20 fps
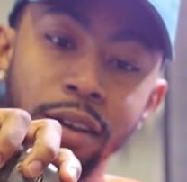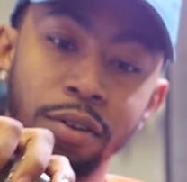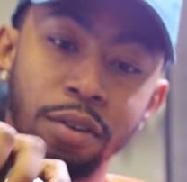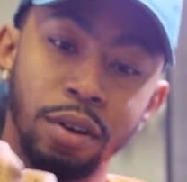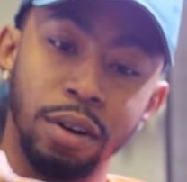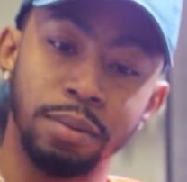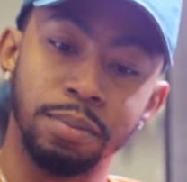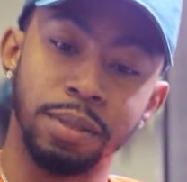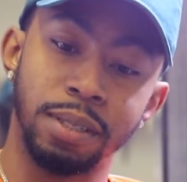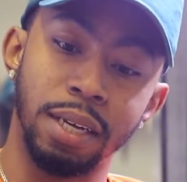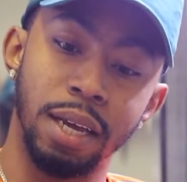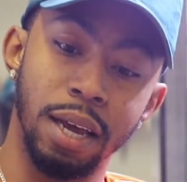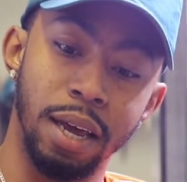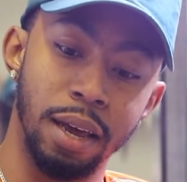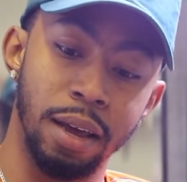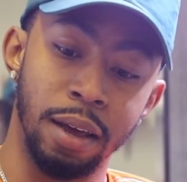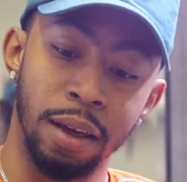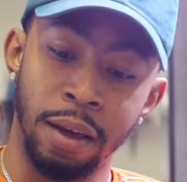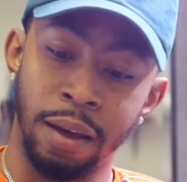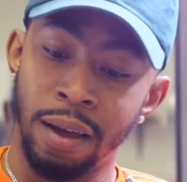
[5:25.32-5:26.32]
You know what I'm
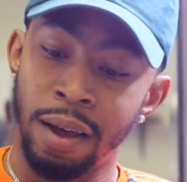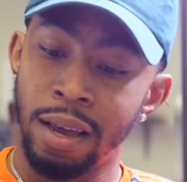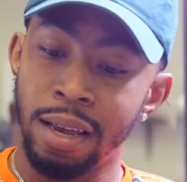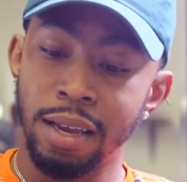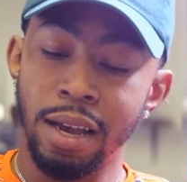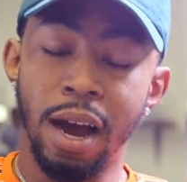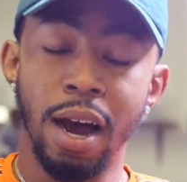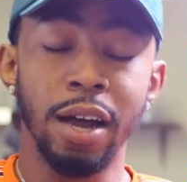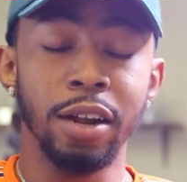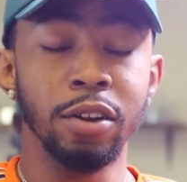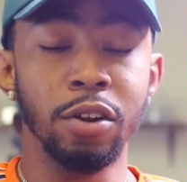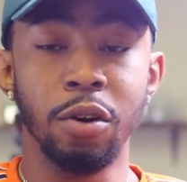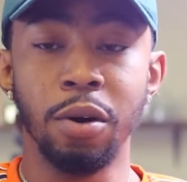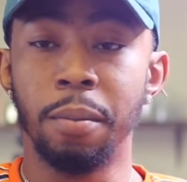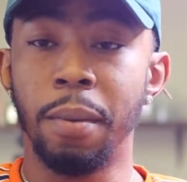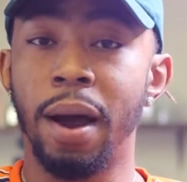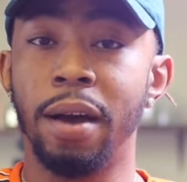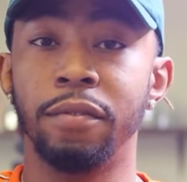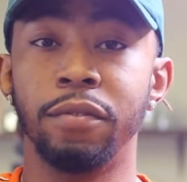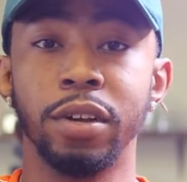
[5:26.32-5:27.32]
saying? Y'all know in
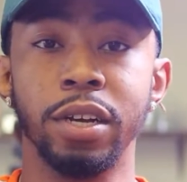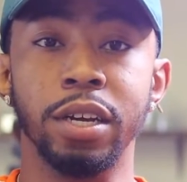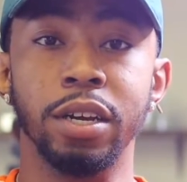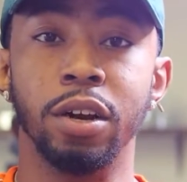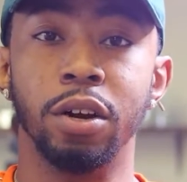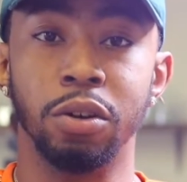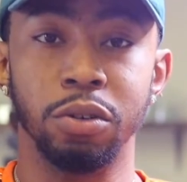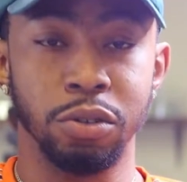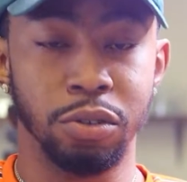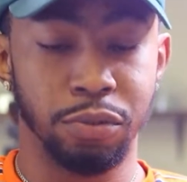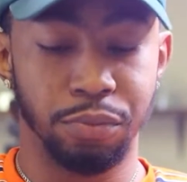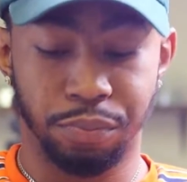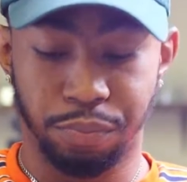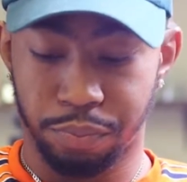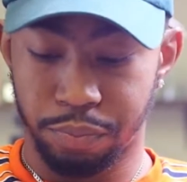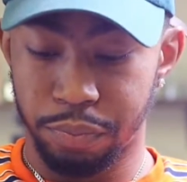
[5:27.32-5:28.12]
my videos,